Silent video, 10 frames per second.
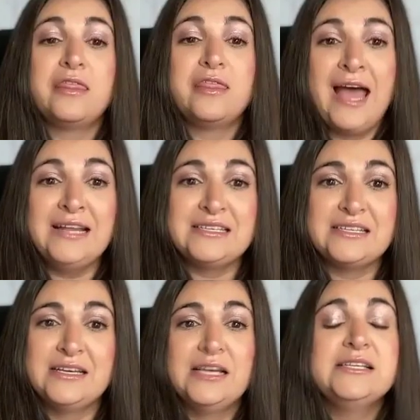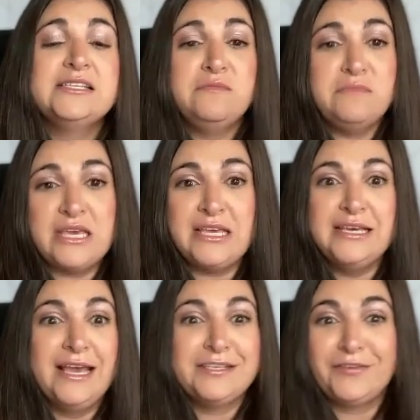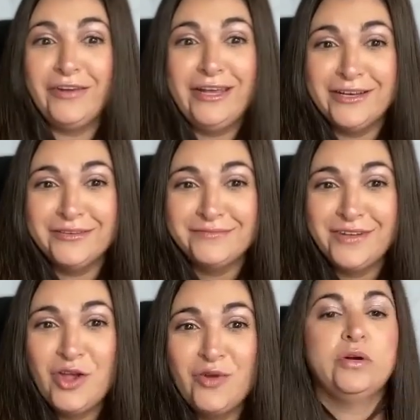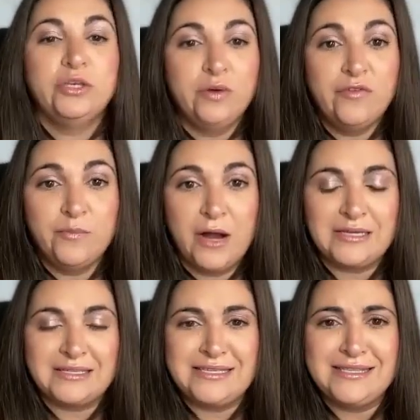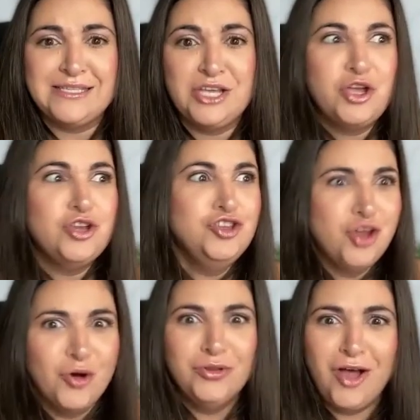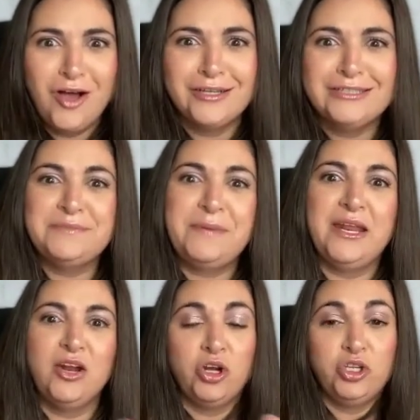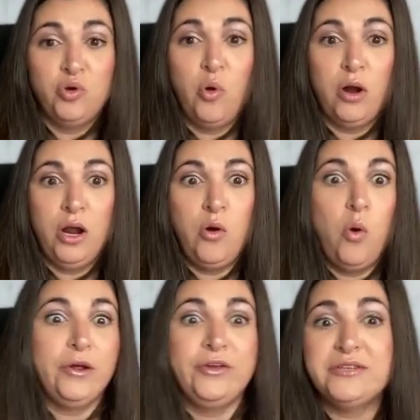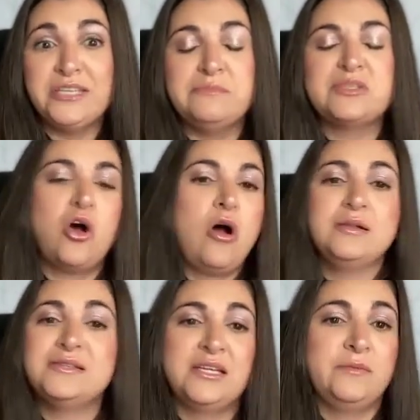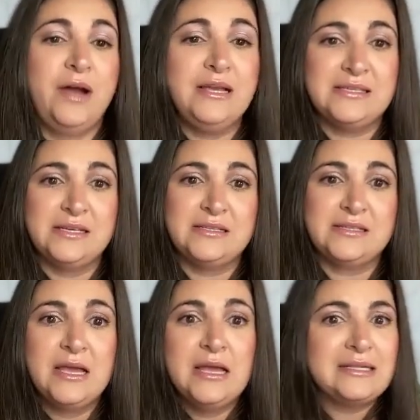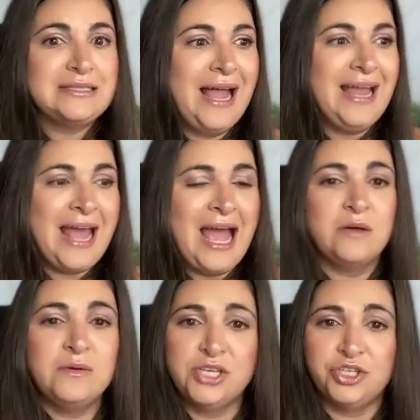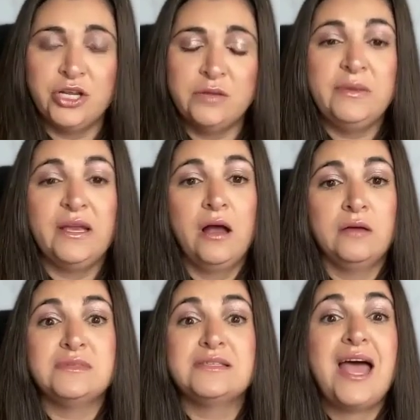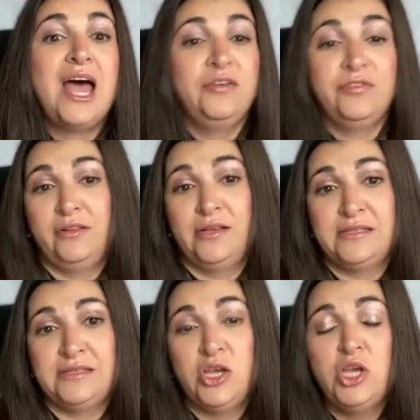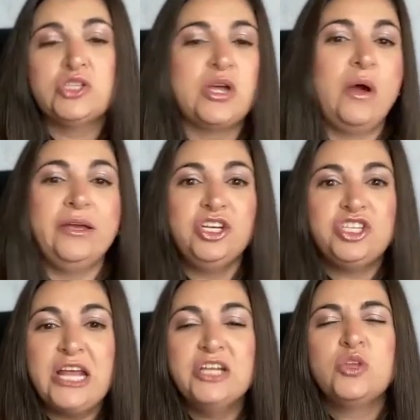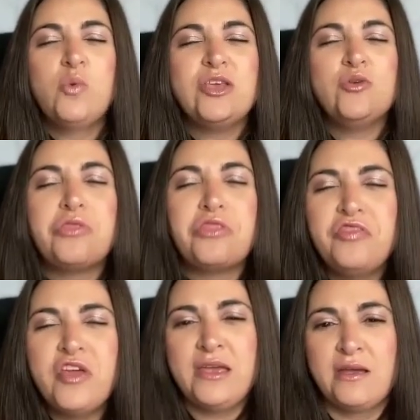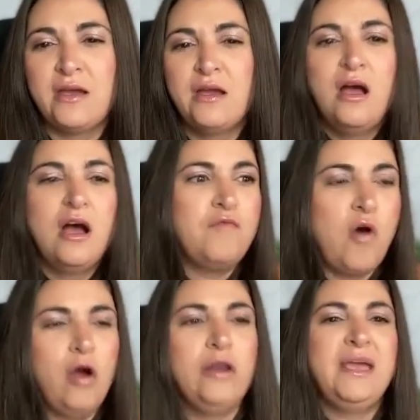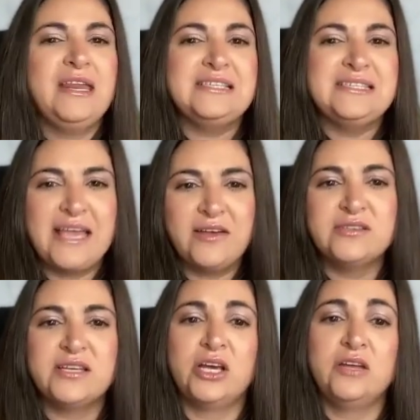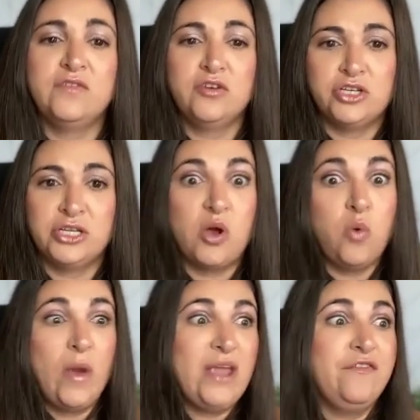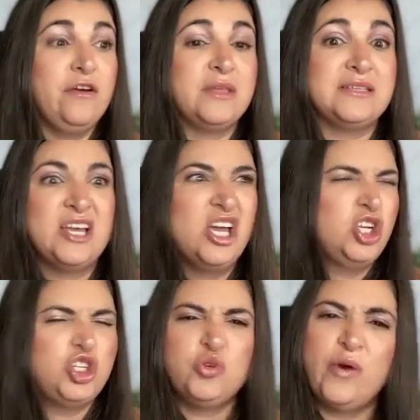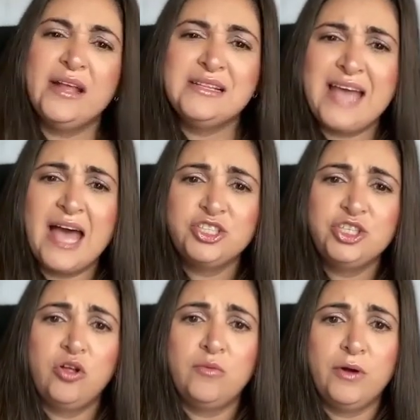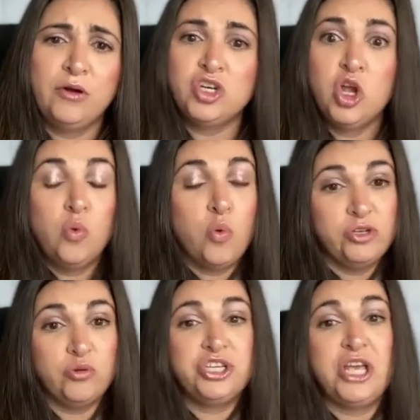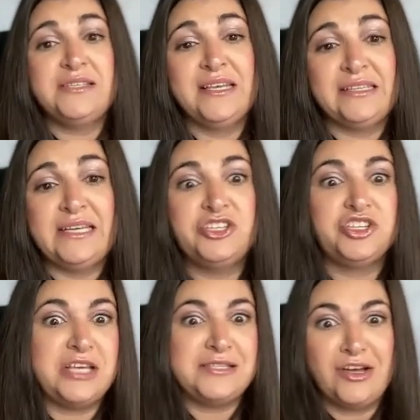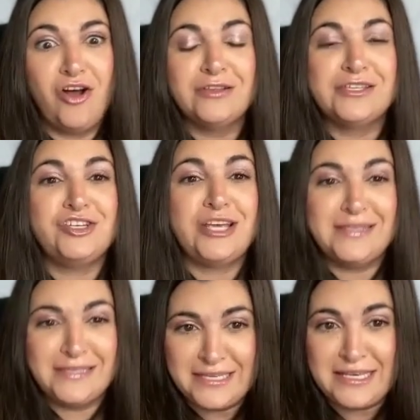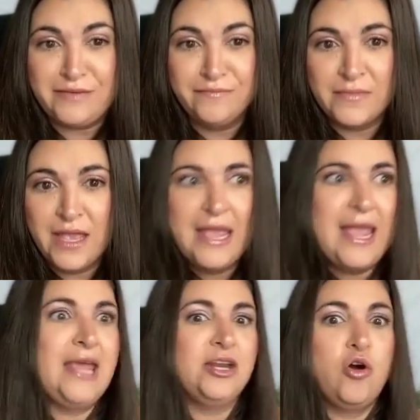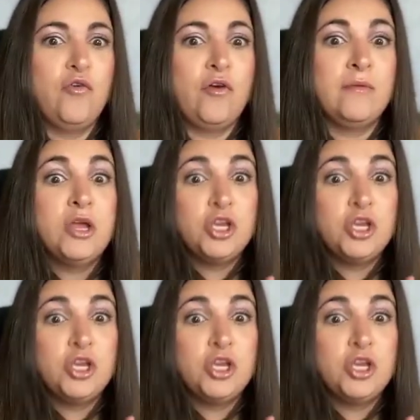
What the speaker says: That, to me, is freedom, where you have a process that's no longer dependent on your or your team's constant presence. Client acquisition becomes effortless. So I want you to change the way you think of automating sales and conversions away from this transactional approach where you're chasing leads, chasing calls, and chasing team, and go from